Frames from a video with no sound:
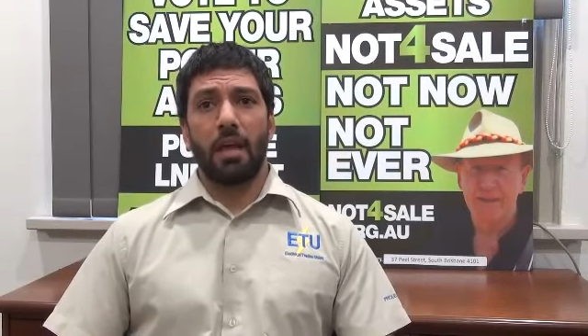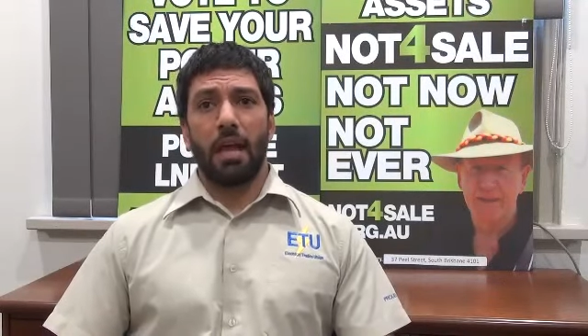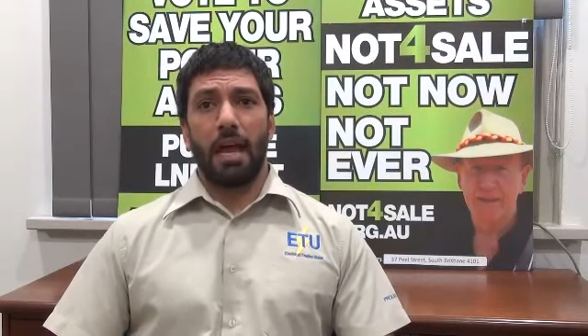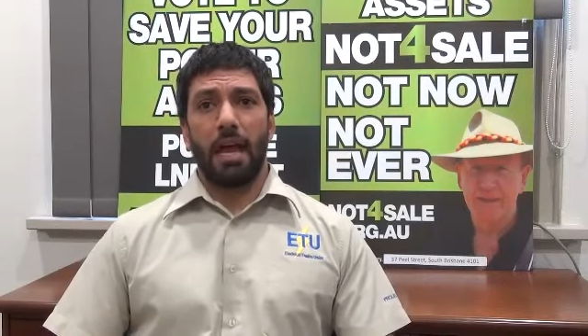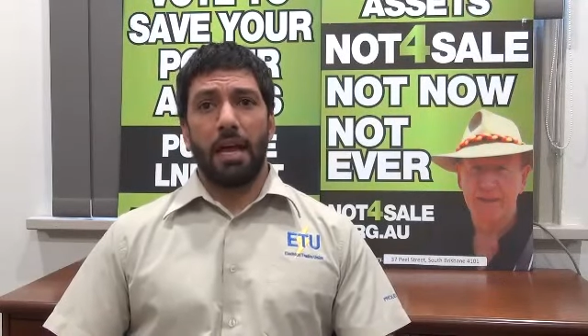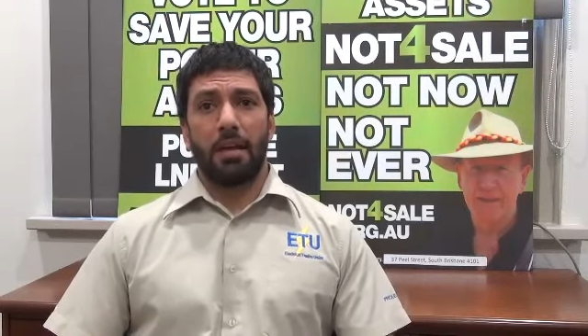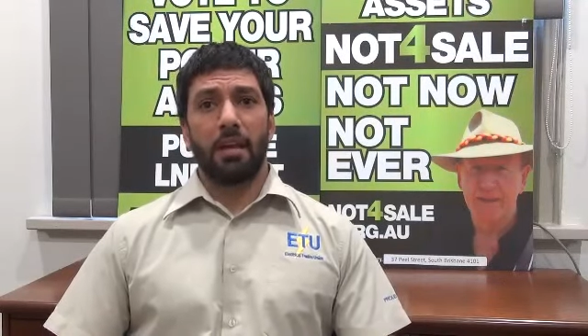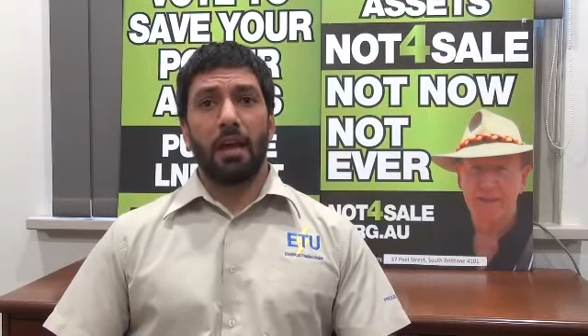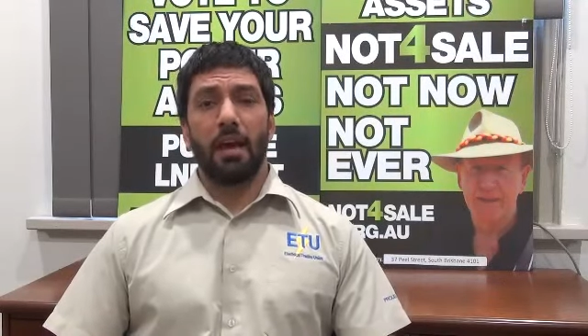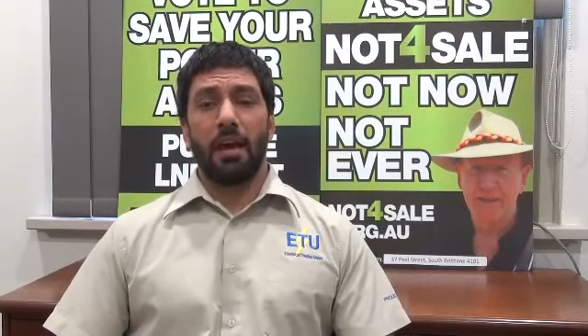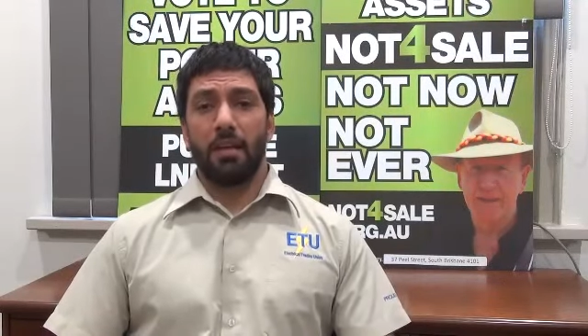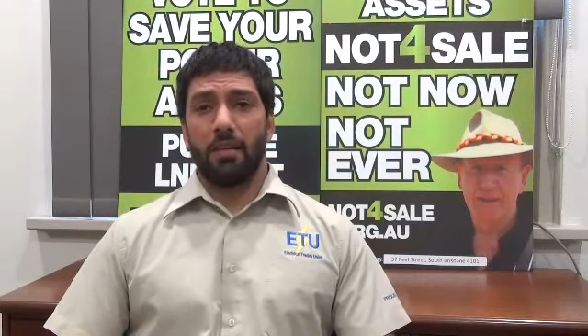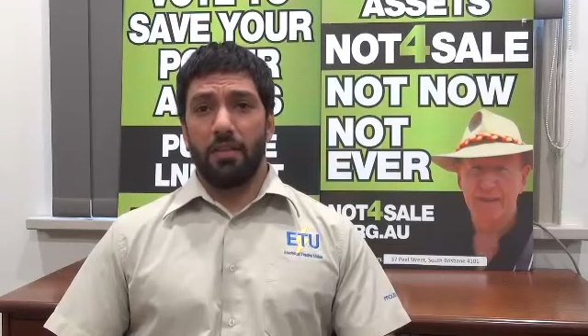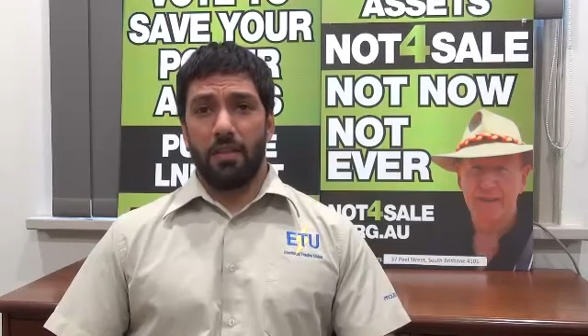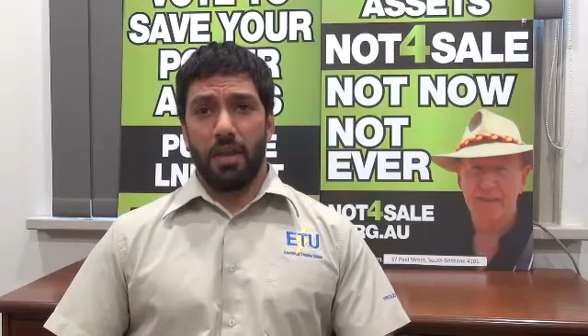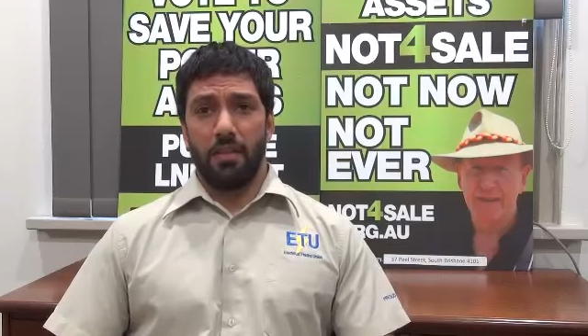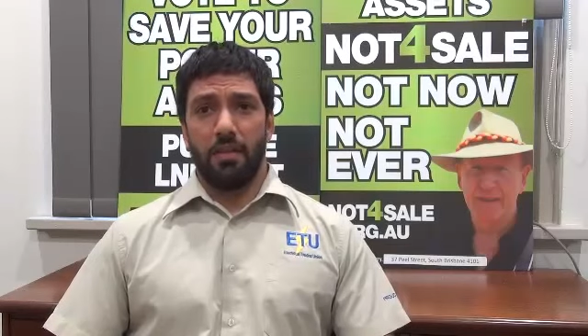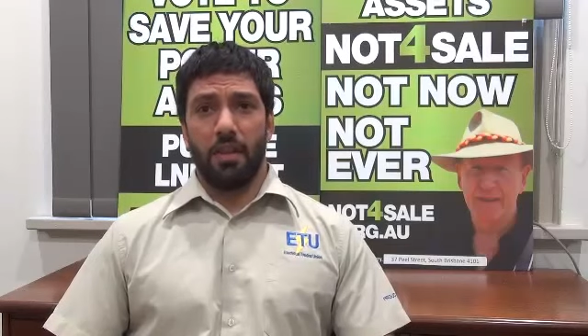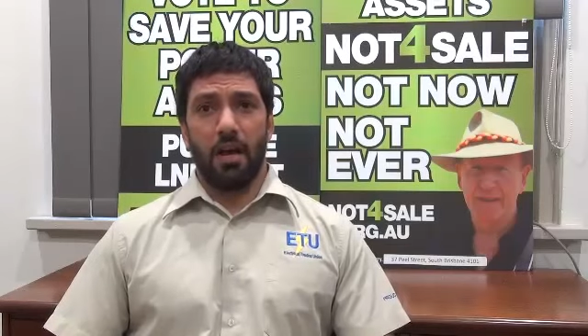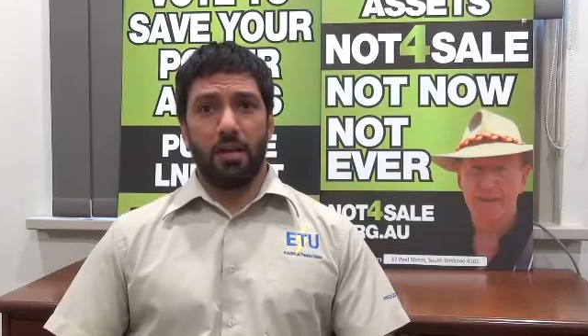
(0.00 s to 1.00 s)
and
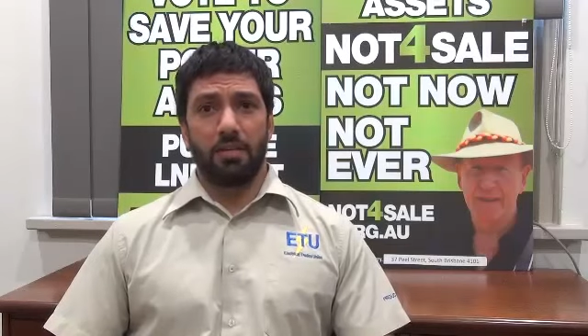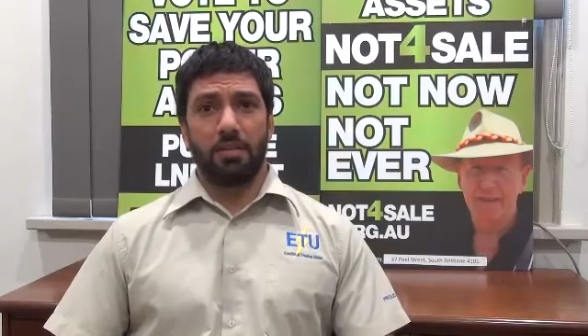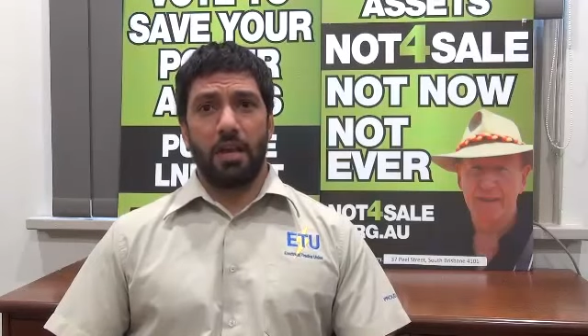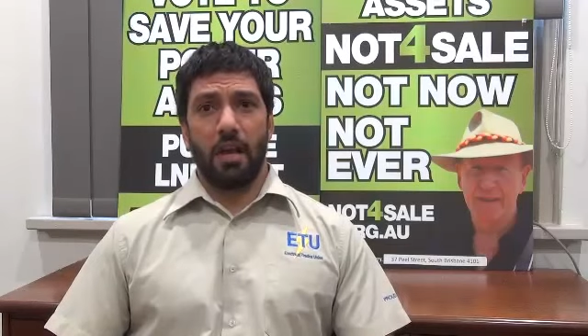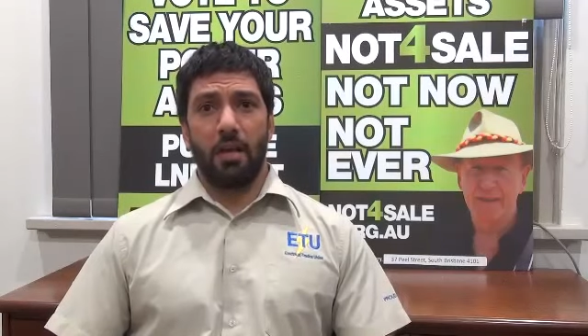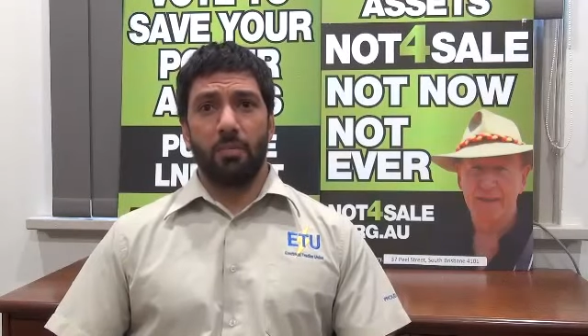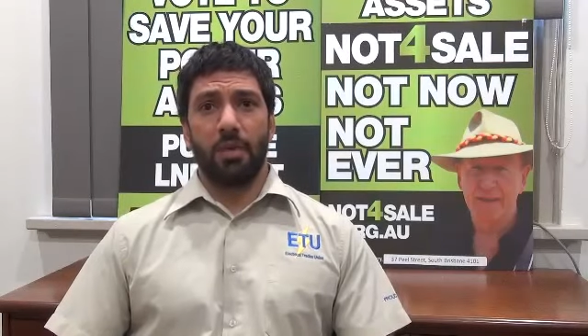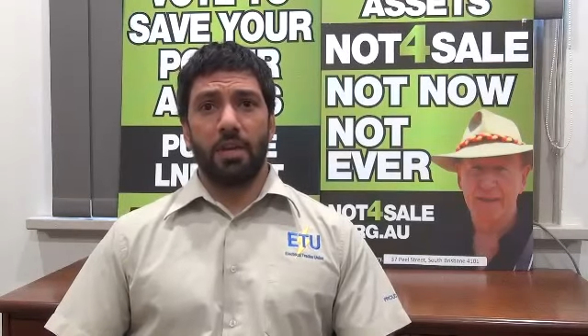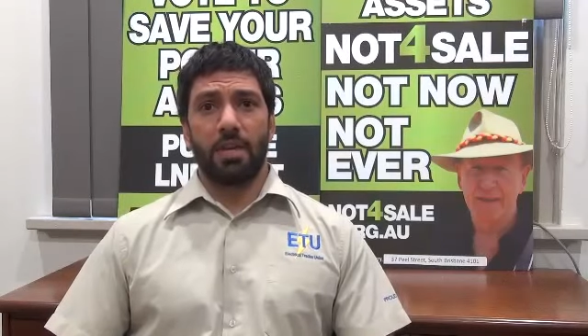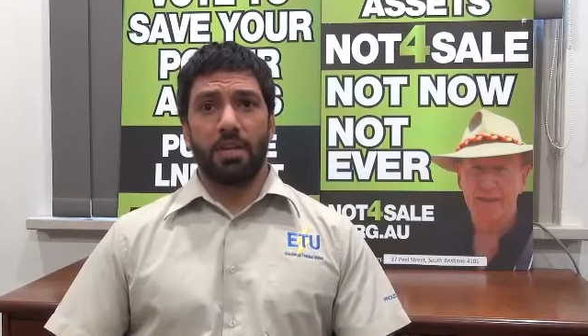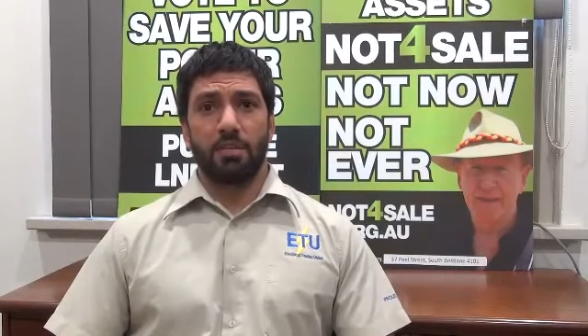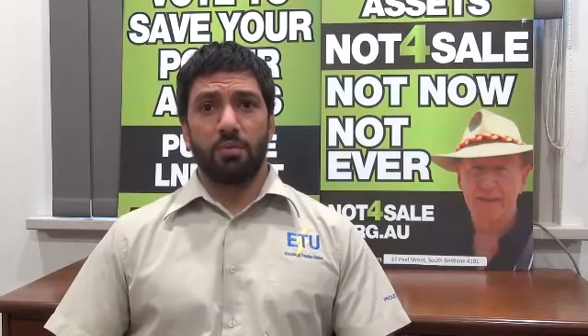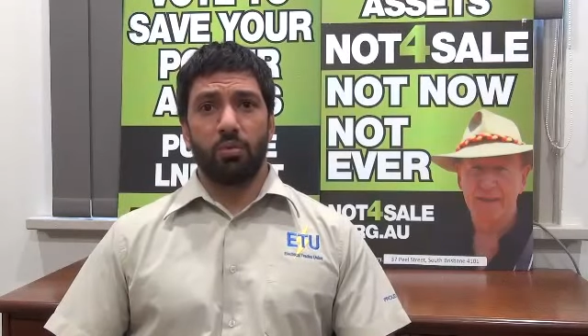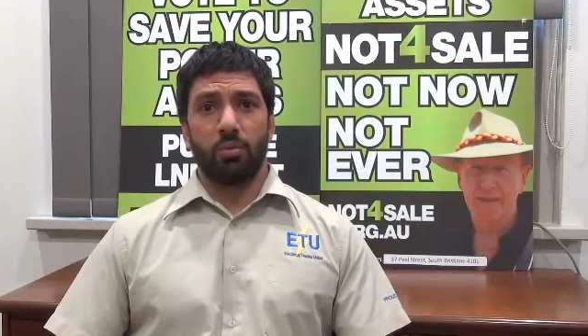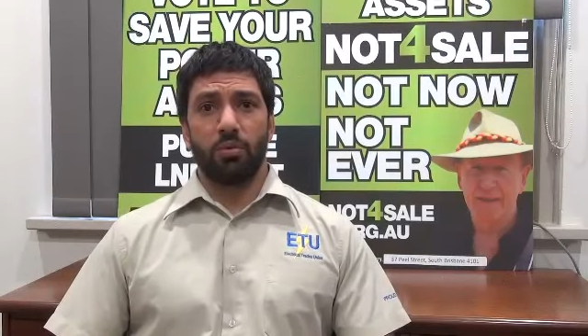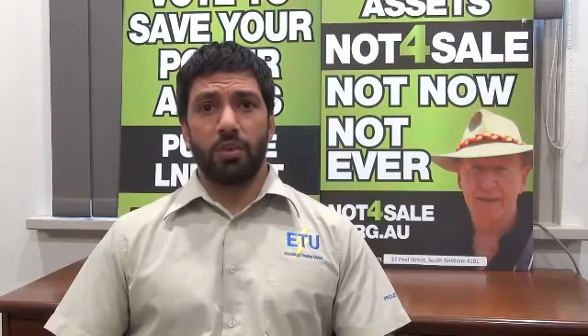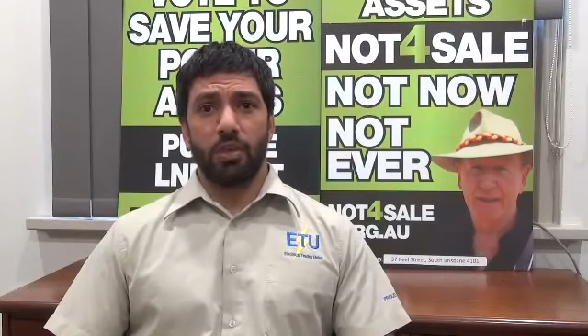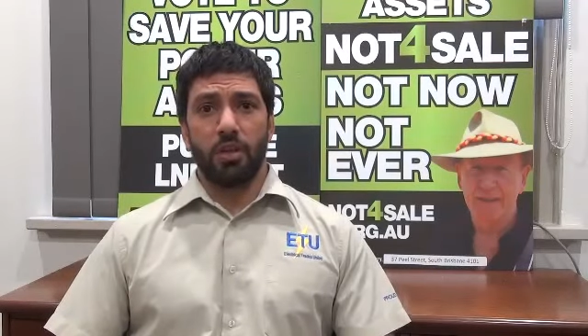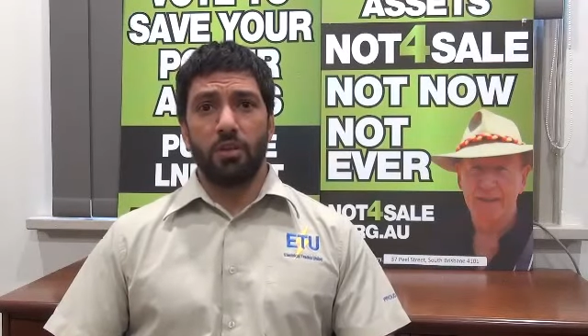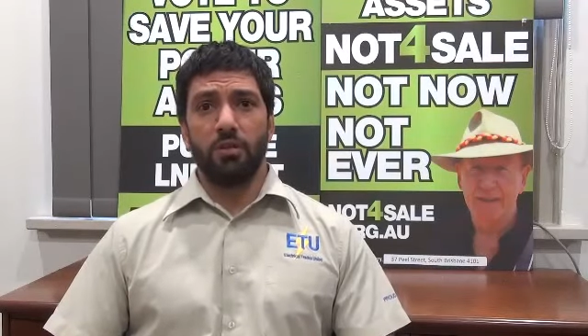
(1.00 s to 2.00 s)
then those companies
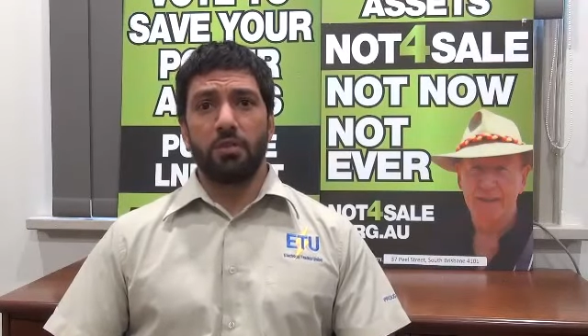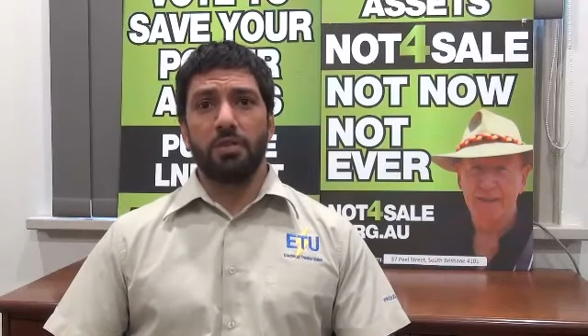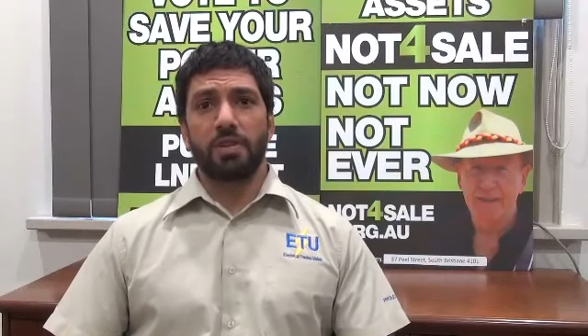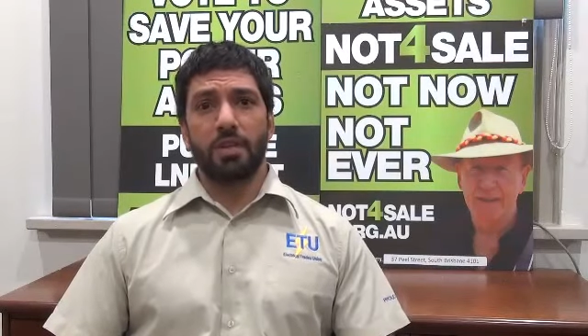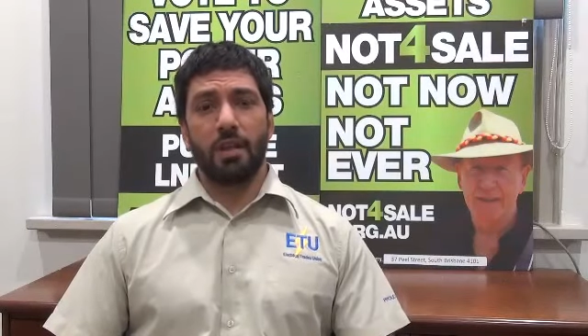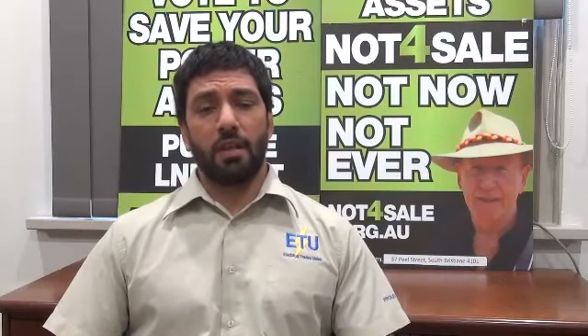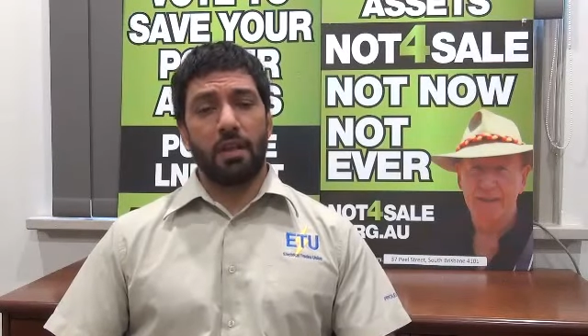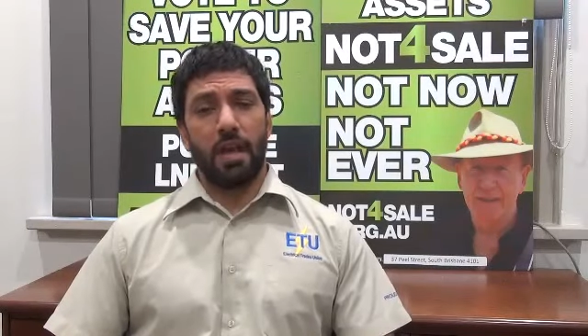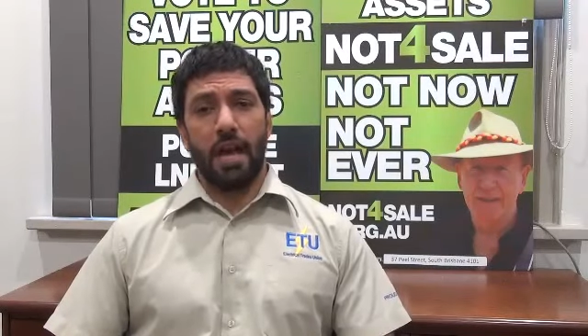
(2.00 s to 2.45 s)
will use